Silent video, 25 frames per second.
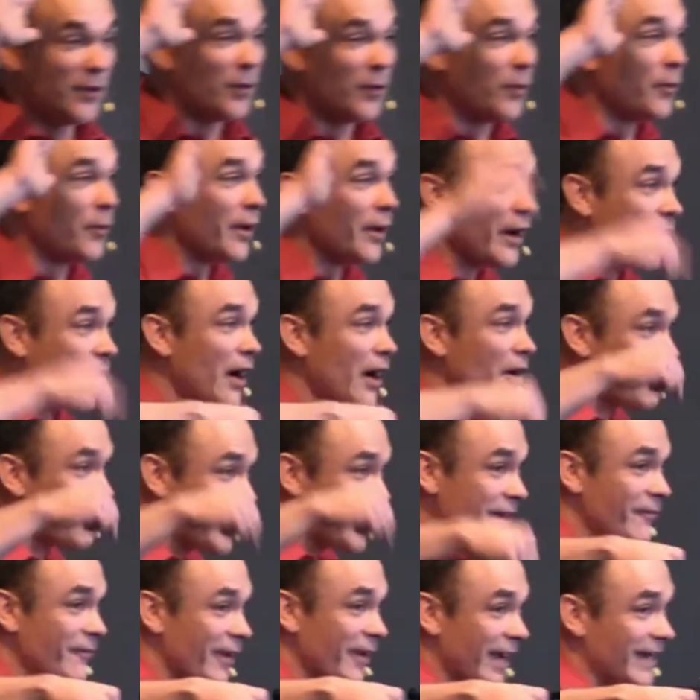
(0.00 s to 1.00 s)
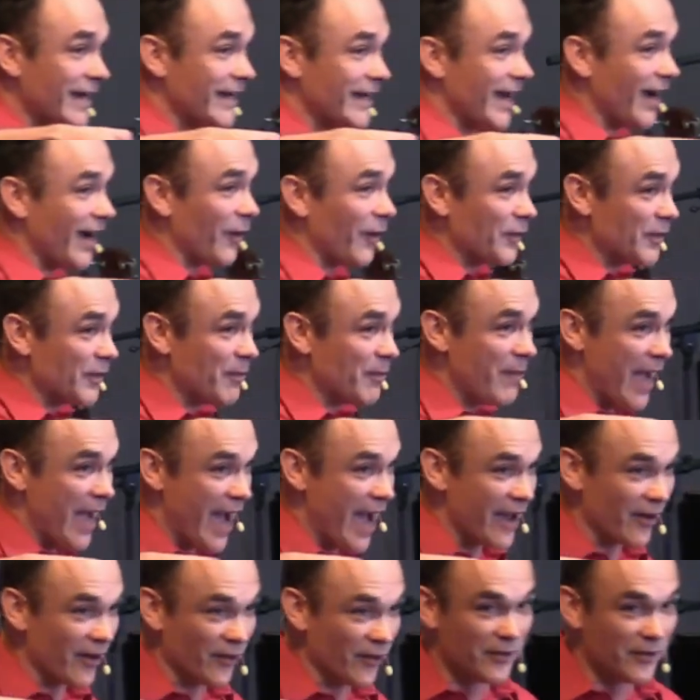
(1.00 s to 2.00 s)
Where are we right now in the
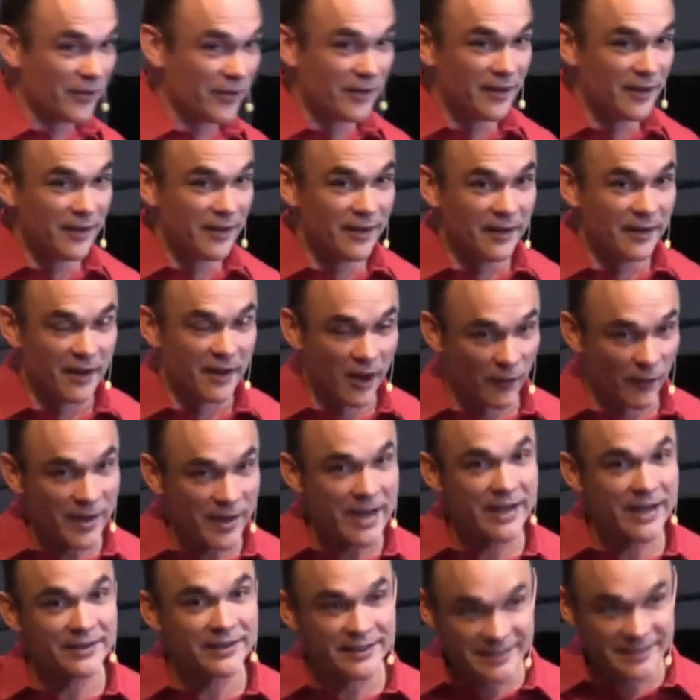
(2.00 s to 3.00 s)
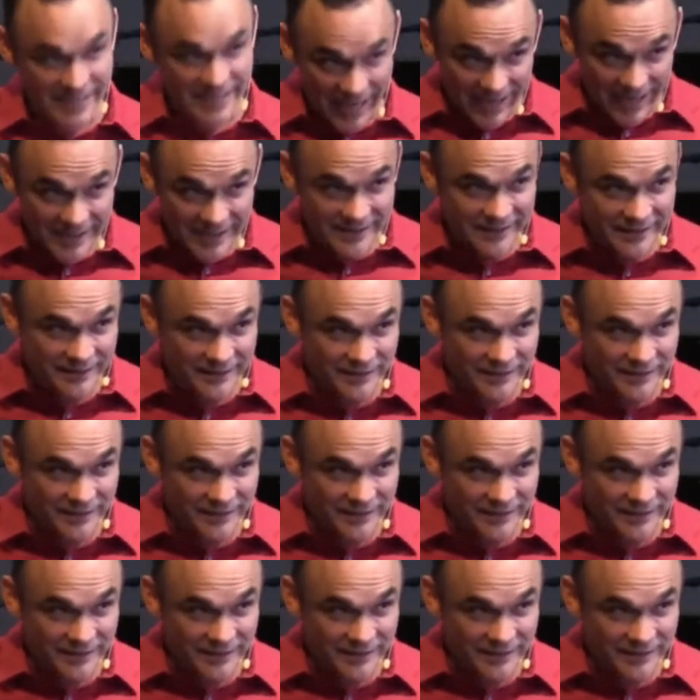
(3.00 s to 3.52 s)
battle? Are we in the tent,